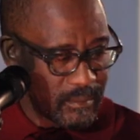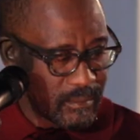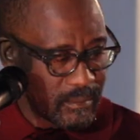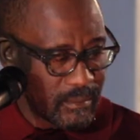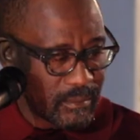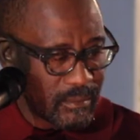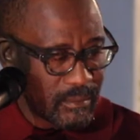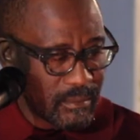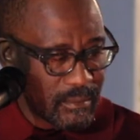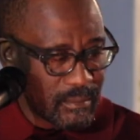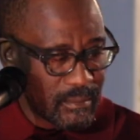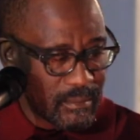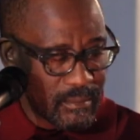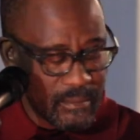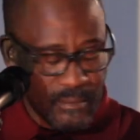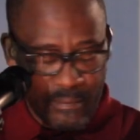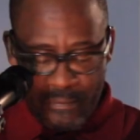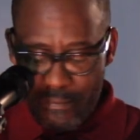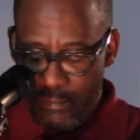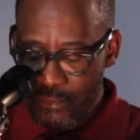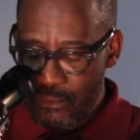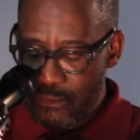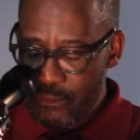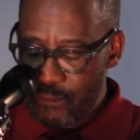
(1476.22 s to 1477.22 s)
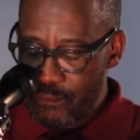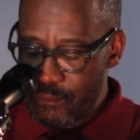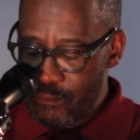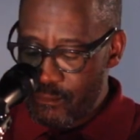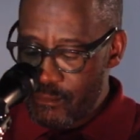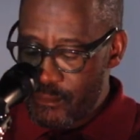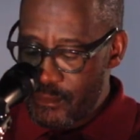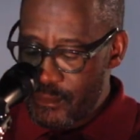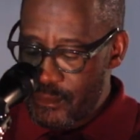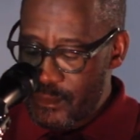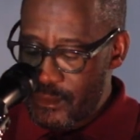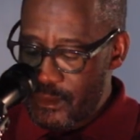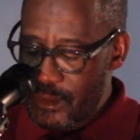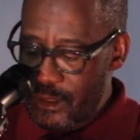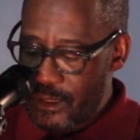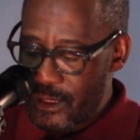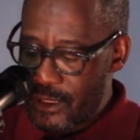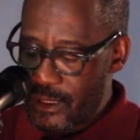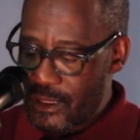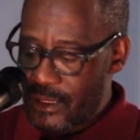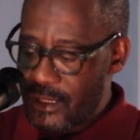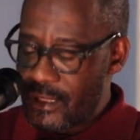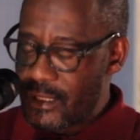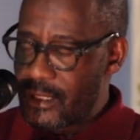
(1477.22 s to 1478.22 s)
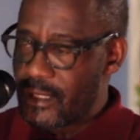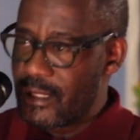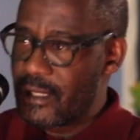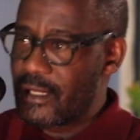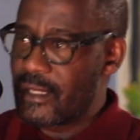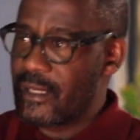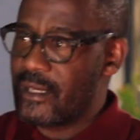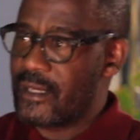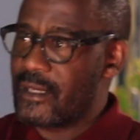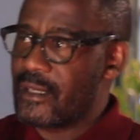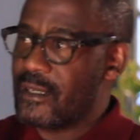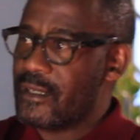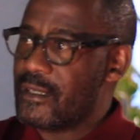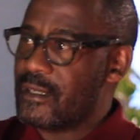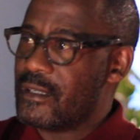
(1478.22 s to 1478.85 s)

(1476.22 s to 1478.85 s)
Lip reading: [no speech]